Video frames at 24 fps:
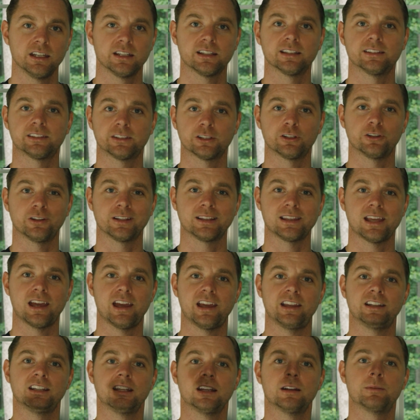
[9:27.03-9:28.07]
considering
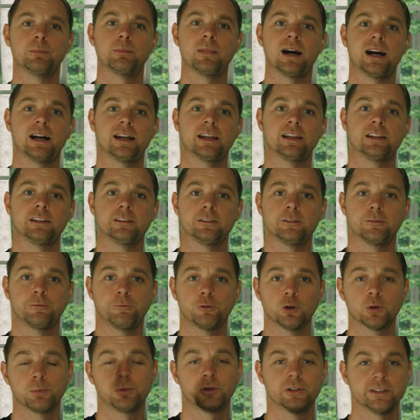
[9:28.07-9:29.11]
that my
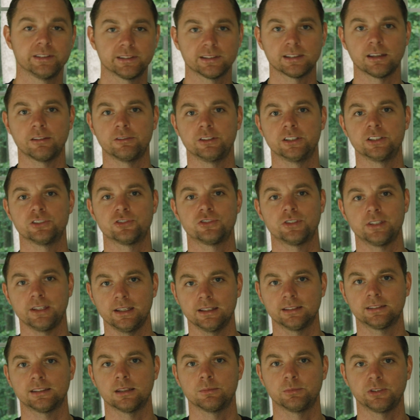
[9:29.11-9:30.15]
4.7-inch
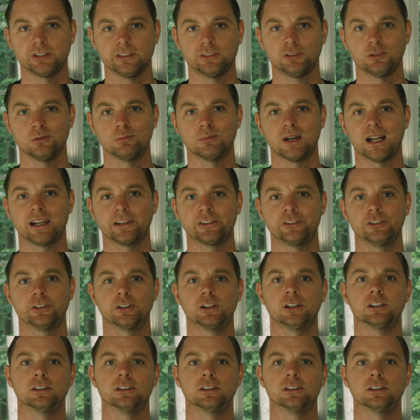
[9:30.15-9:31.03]
DSMC2 monitor